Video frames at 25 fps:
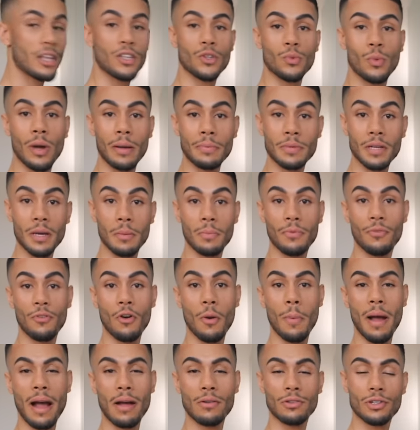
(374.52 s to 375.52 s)
Whipped up for
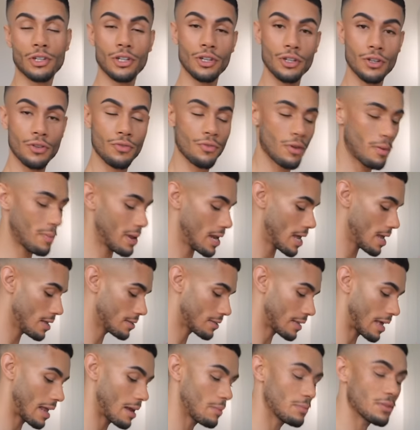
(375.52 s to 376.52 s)
about 2 to 3
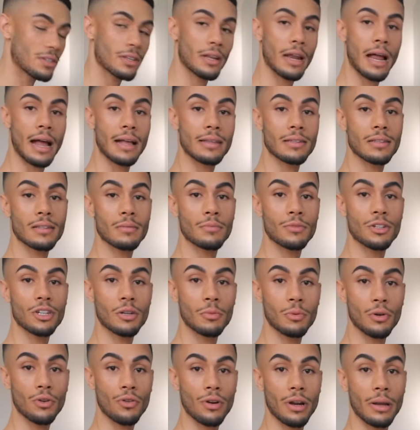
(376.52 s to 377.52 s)
minutes, and I'm just gonna add some
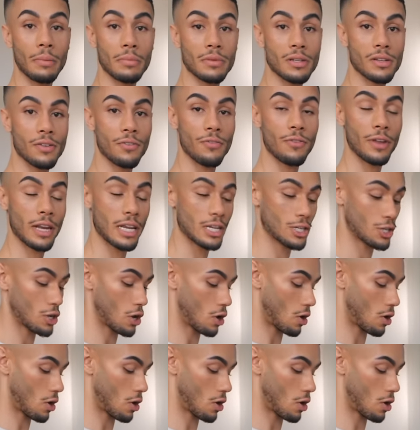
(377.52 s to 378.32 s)
double cream to finish it